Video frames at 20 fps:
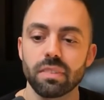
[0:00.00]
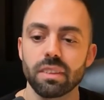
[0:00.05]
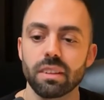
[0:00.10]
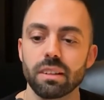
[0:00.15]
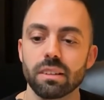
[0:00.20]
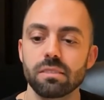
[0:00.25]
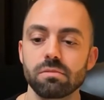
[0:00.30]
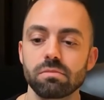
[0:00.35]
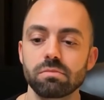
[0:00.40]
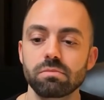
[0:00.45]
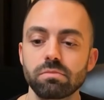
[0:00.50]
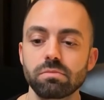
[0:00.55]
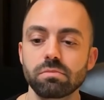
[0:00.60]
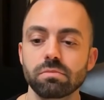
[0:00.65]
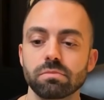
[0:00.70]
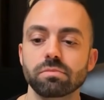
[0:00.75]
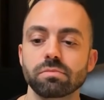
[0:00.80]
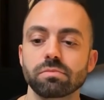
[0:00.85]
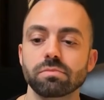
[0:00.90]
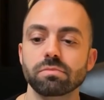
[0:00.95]

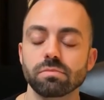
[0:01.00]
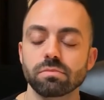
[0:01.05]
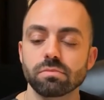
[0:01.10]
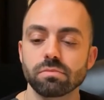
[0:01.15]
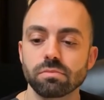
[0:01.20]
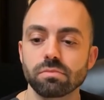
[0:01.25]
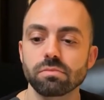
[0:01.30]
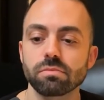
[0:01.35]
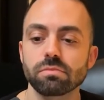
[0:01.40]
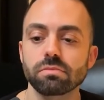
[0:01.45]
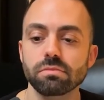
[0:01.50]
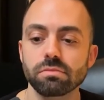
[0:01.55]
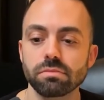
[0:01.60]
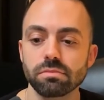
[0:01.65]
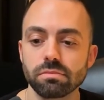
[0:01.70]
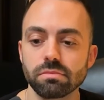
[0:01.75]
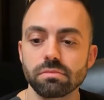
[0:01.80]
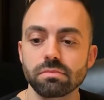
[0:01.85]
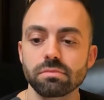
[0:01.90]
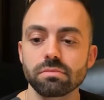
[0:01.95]

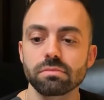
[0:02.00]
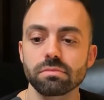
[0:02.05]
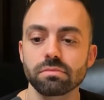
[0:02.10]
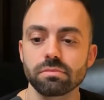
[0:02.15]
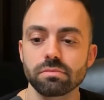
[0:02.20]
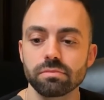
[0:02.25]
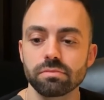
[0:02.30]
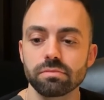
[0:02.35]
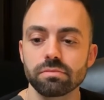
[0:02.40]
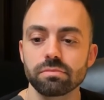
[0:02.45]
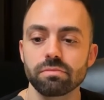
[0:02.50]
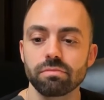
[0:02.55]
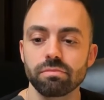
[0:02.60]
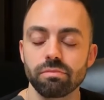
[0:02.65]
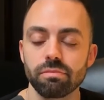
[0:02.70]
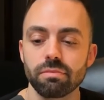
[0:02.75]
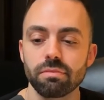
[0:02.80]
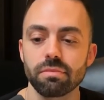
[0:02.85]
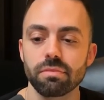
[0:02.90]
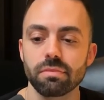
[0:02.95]

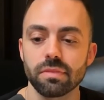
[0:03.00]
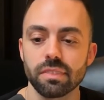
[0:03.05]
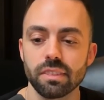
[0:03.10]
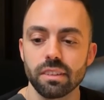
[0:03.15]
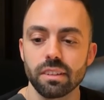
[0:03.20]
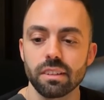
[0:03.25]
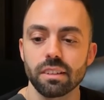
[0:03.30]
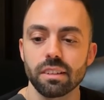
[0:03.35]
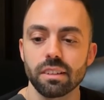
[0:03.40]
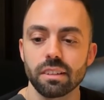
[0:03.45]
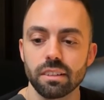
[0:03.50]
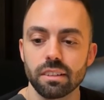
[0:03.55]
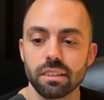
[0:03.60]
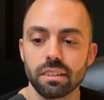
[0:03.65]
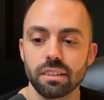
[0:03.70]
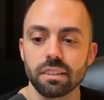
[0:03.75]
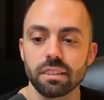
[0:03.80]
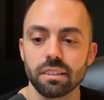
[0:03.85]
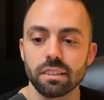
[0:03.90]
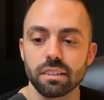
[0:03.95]

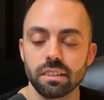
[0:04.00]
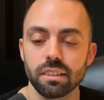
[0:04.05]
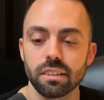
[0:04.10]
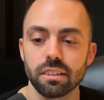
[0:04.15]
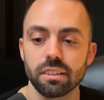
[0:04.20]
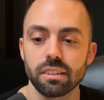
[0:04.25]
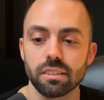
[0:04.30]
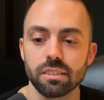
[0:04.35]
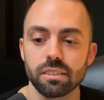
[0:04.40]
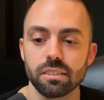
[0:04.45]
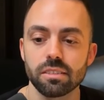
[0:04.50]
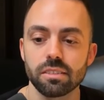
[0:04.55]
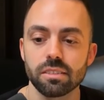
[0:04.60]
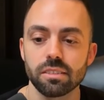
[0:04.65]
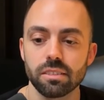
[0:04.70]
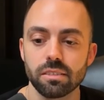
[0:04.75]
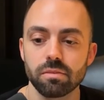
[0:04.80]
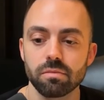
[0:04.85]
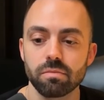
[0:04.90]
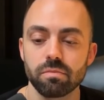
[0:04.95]

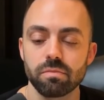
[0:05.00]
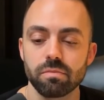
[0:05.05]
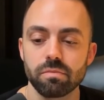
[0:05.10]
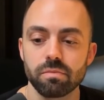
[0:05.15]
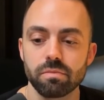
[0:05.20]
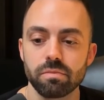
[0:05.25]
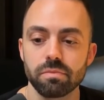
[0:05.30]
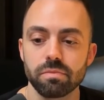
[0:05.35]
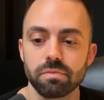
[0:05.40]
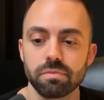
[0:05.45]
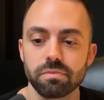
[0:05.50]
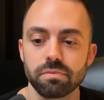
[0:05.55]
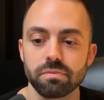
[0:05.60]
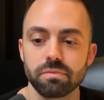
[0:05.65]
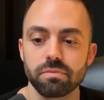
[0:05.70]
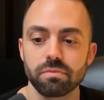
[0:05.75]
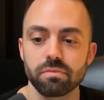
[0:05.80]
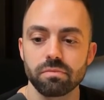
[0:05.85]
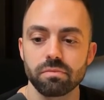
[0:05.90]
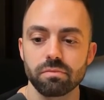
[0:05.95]

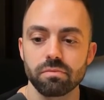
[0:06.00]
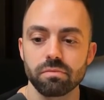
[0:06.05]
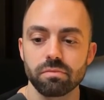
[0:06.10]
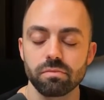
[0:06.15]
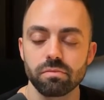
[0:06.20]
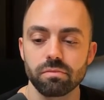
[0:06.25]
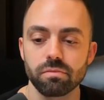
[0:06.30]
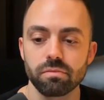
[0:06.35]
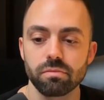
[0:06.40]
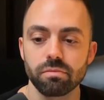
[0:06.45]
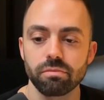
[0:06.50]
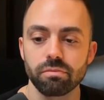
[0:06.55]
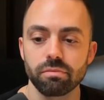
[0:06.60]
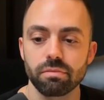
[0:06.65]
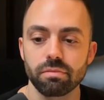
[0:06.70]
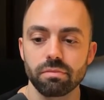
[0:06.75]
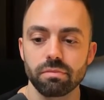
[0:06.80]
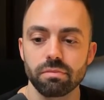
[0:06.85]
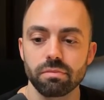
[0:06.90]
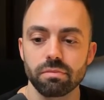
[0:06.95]

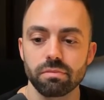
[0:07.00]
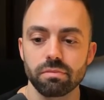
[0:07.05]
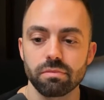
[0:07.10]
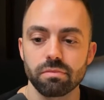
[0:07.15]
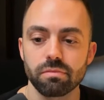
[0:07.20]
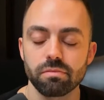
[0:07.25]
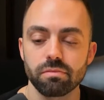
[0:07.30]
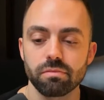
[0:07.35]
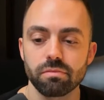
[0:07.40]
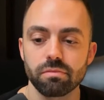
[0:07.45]
(not speaking)